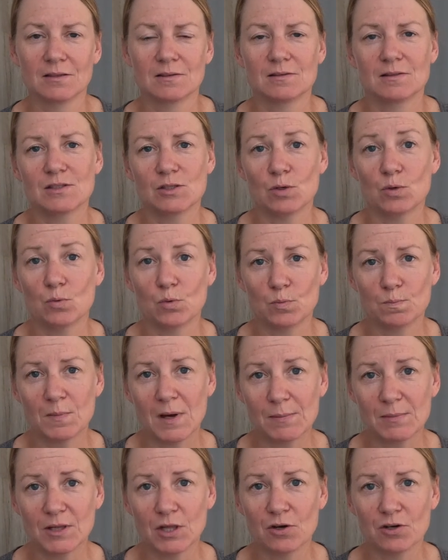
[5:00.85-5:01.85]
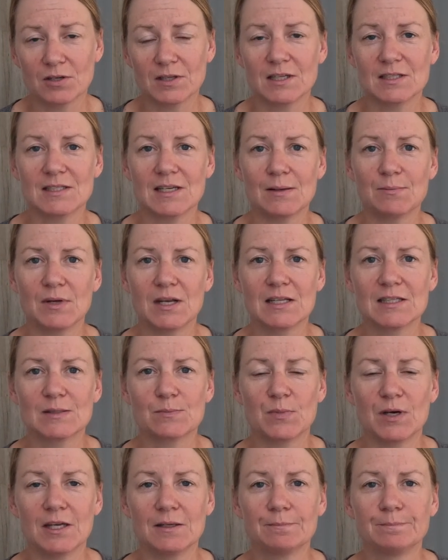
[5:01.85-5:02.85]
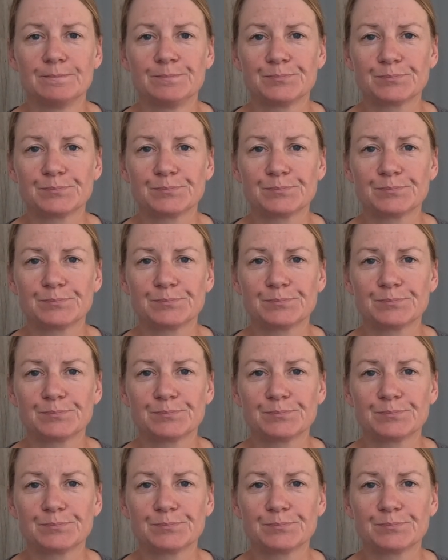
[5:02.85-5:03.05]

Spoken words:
So it might be longer than 10 minutes, but